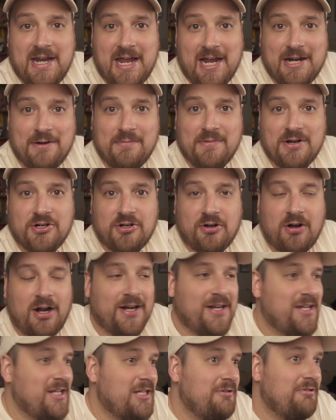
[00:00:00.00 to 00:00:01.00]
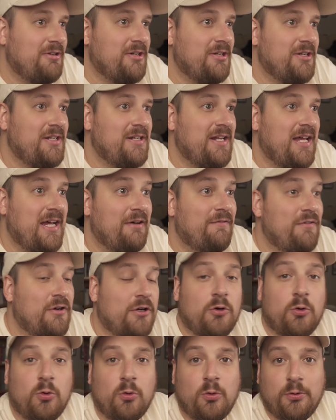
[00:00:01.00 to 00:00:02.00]
animatronic. You couldn't have a
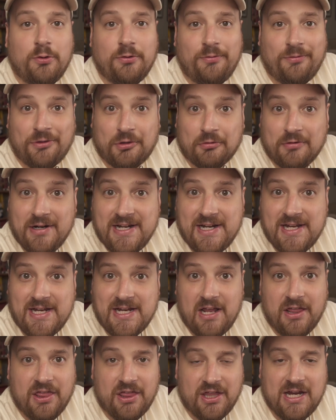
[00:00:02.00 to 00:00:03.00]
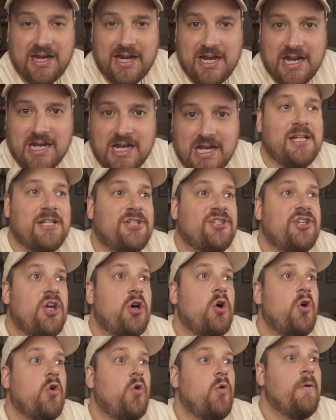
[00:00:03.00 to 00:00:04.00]
cool 3D thing.
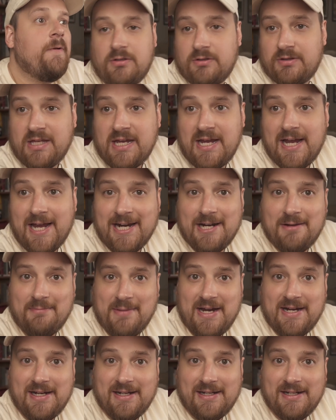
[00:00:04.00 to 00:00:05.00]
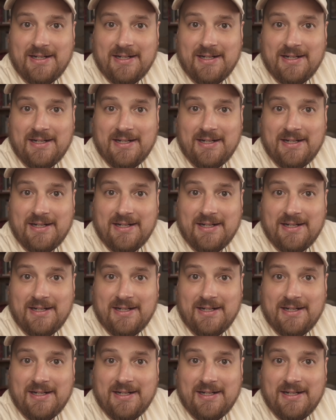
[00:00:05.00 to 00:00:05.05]
So they animated